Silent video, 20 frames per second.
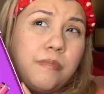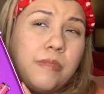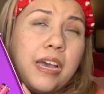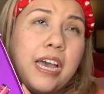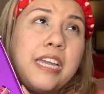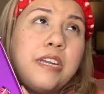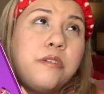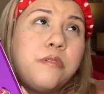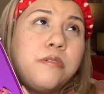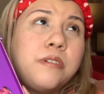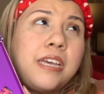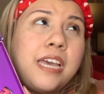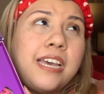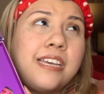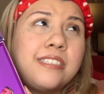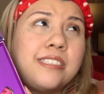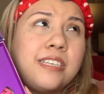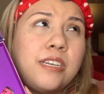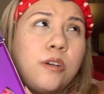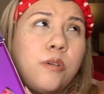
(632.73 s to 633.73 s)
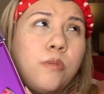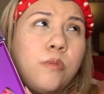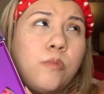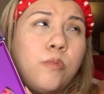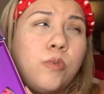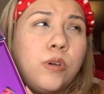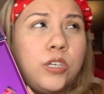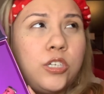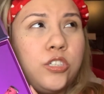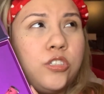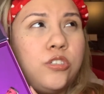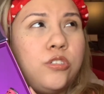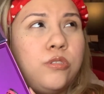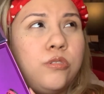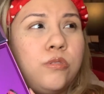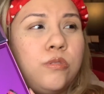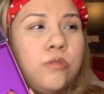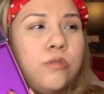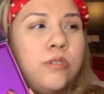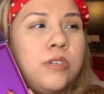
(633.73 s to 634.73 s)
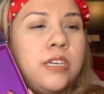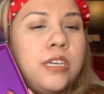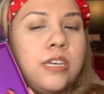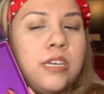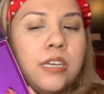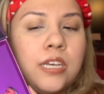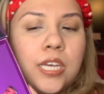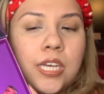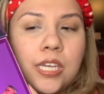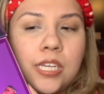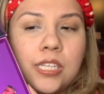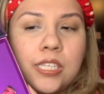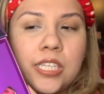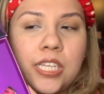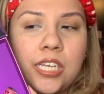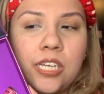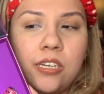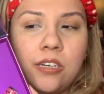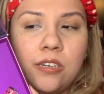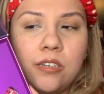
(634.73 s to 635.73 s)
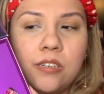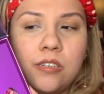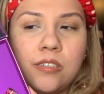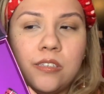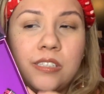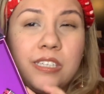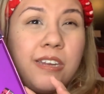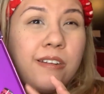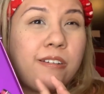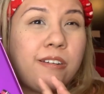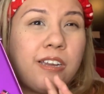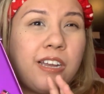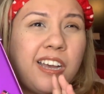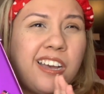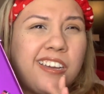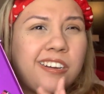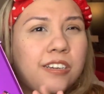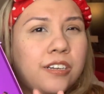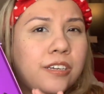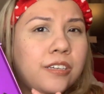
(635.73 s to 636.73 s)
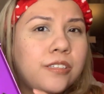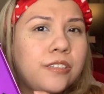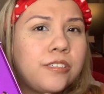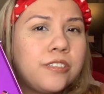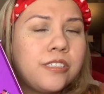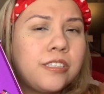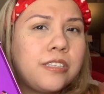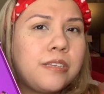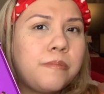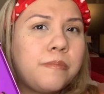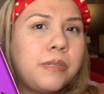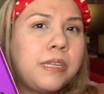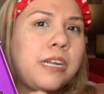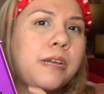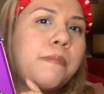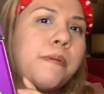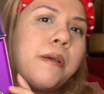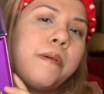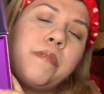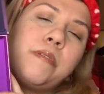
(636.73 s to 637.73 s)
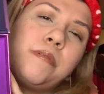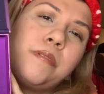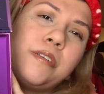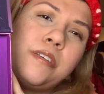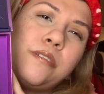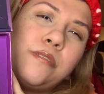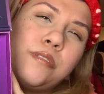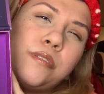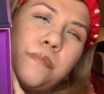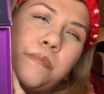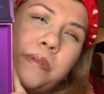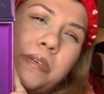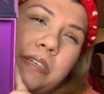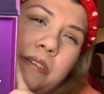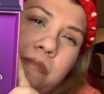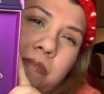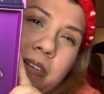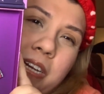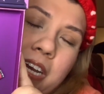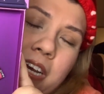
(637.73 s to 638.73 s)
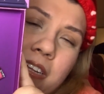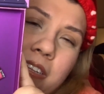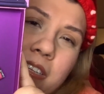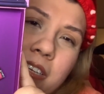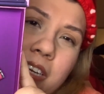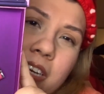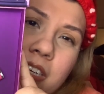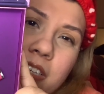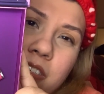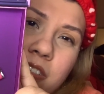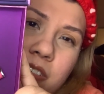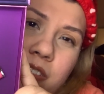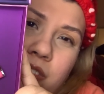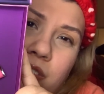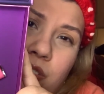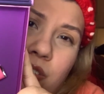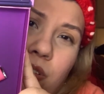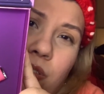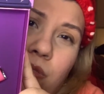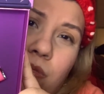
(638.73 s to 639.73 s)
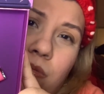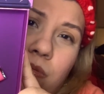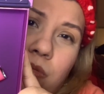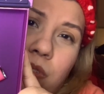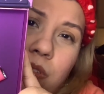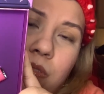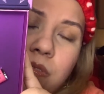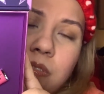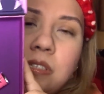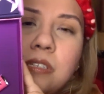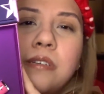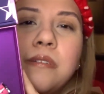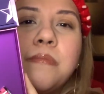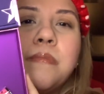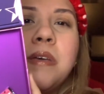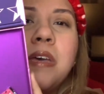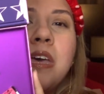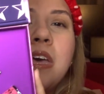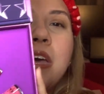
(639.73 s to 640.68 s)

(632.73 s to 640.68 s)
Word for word: I know it has like one or two like terracotta colors in them that I probably would use, but in reality, I just don't use them.